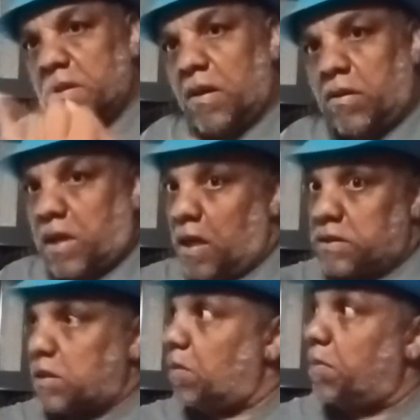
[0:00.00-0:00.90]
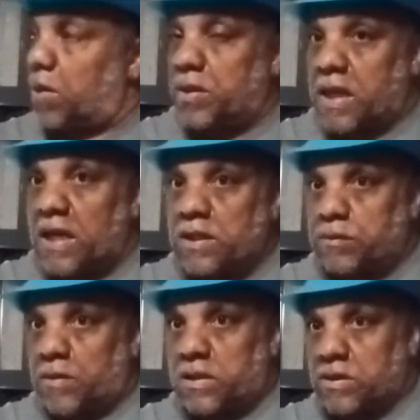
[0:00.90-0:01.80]
Okay, so murder case,
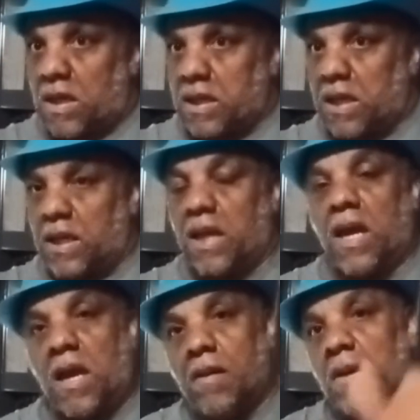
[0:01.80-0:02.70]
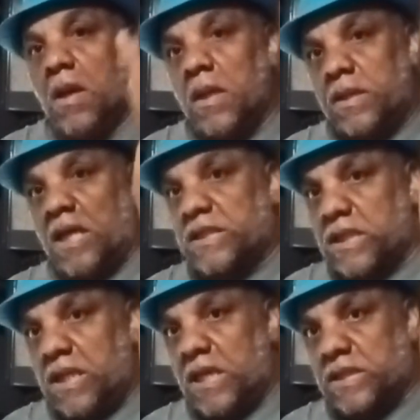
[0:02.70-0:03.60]
Francois Cunningham,
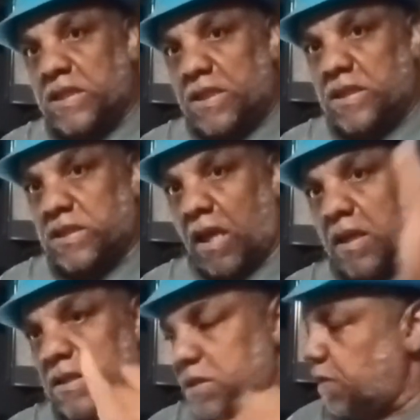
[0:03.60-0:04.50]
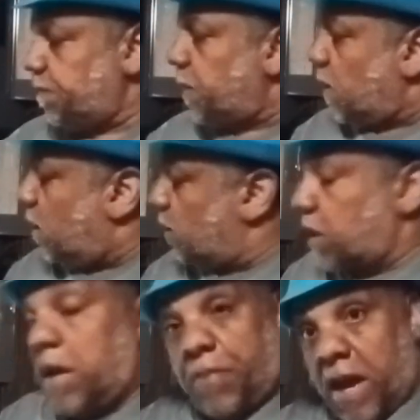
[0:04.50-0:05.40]
Destiny Hicks in this case.
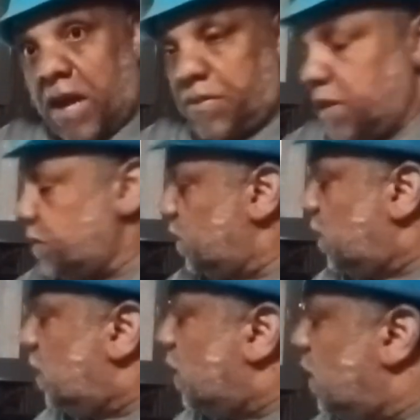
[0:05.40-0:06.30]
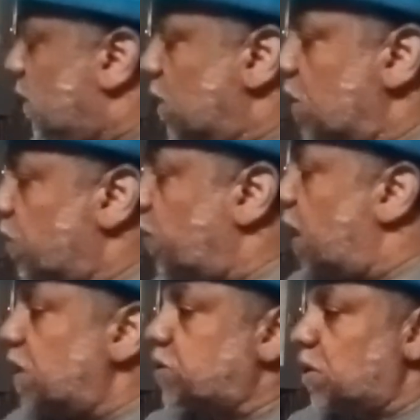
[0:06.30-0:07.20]
Okay, pattern.
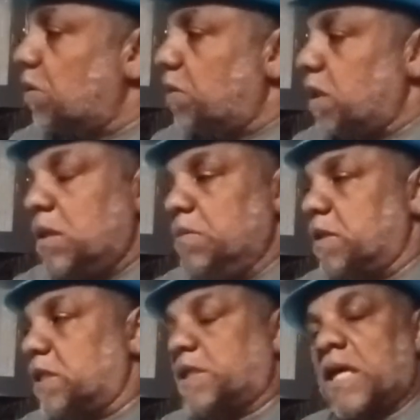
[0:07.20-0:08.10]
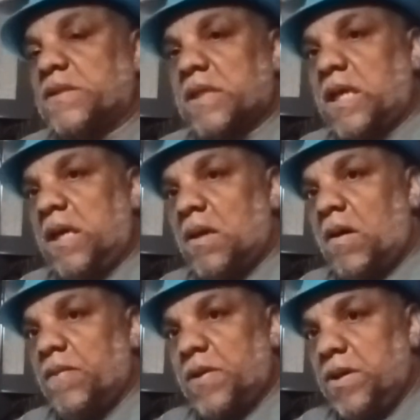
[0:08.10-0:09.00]
Grand jury, detective kid
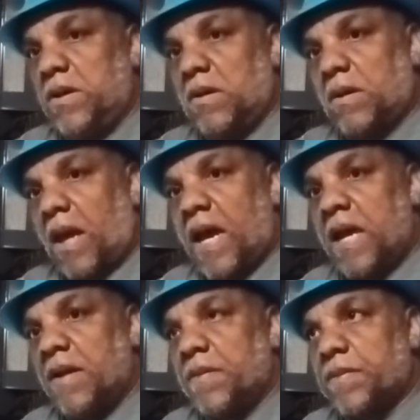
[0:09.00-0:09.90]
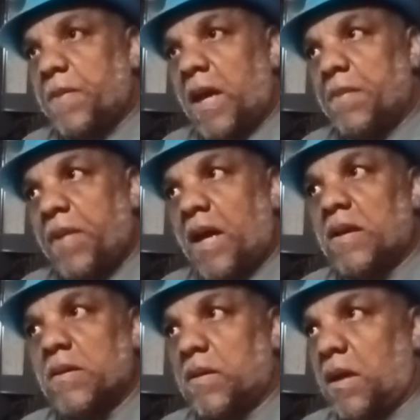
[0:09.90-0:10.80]
over here lying
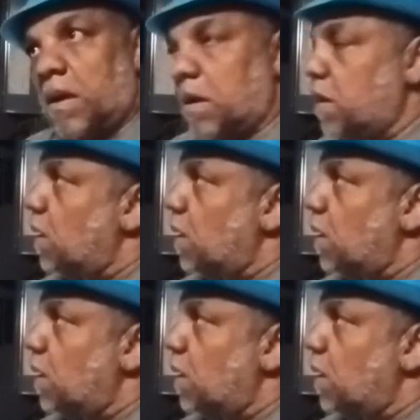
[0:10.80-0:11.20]
about